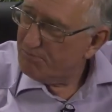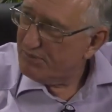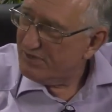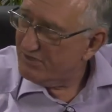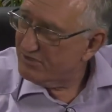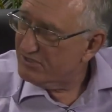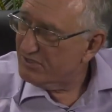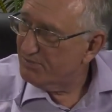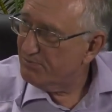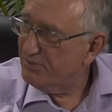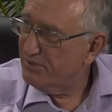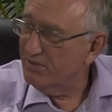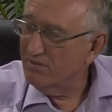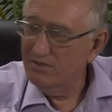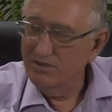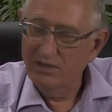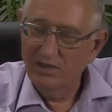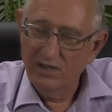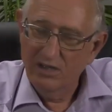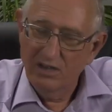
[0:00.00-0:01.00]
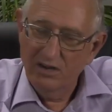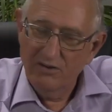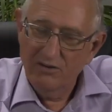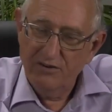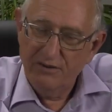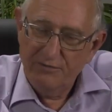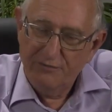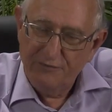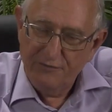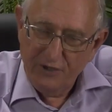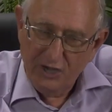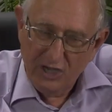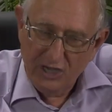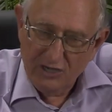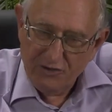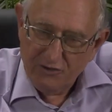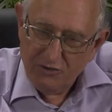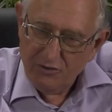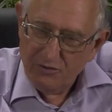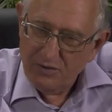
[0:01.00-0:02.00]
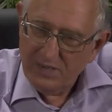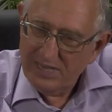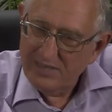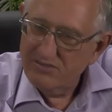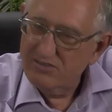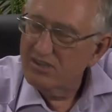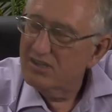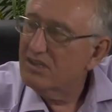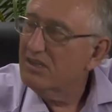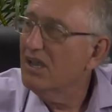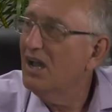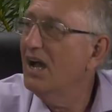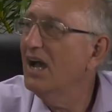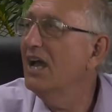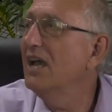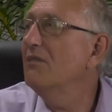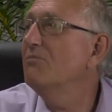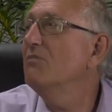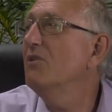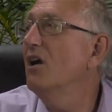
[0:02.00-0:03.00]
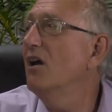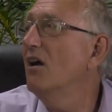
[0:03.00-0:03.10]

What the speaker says: principle, referred to as the time